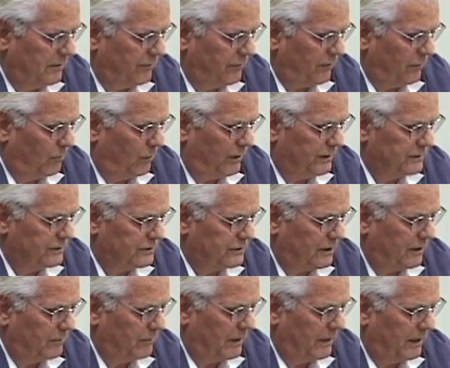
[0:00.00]
From whence
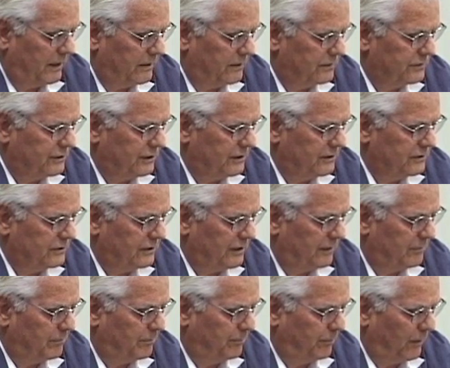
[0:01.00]
come energies
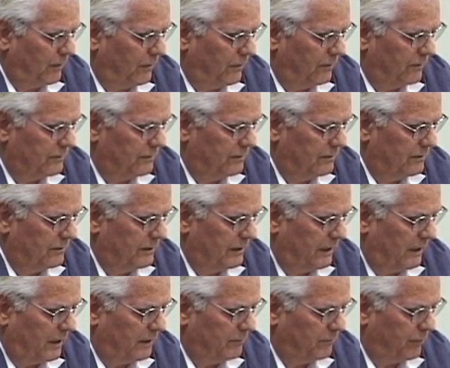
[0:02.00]
that burn
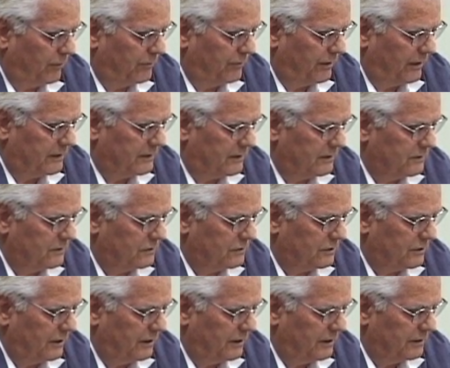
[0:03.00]
the unprotected
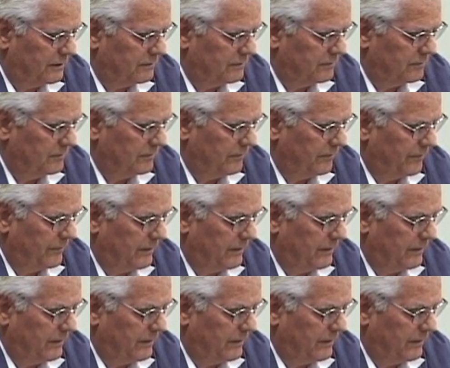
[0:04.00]
skin